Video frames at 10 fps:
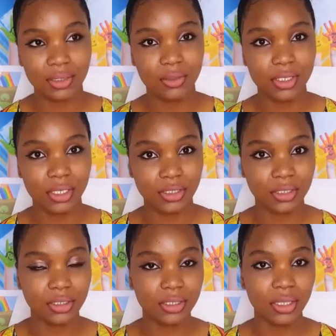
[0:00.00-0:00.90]

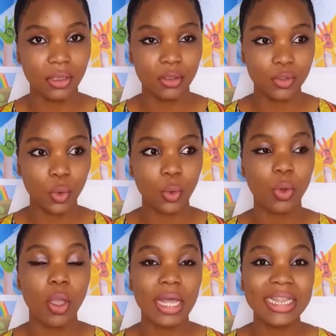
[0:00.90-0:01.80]
annotations.
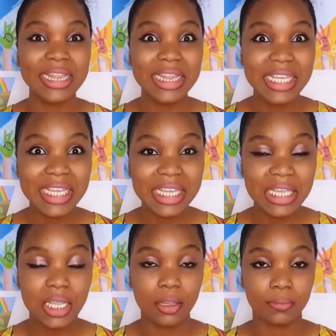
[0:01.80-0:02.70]
So
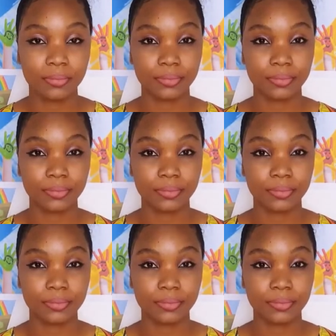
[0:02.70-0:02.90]
Lee,